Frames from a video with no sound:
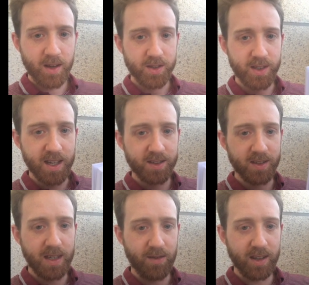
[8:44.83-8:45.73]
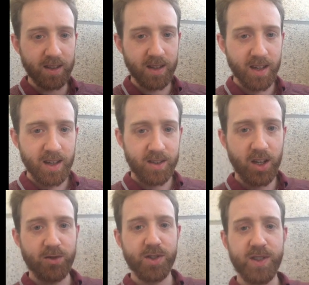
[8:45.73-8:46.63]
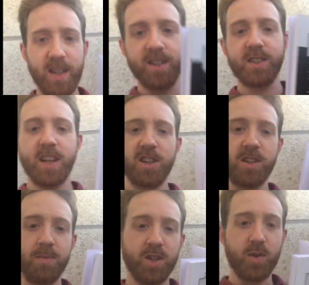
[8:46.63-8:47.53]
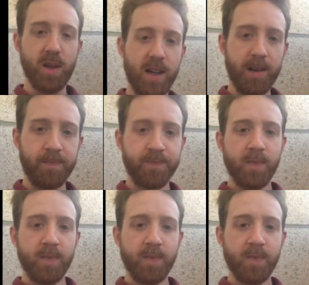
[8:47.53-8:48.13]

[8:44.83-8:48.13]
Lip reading: So that's giving the interesting distinction between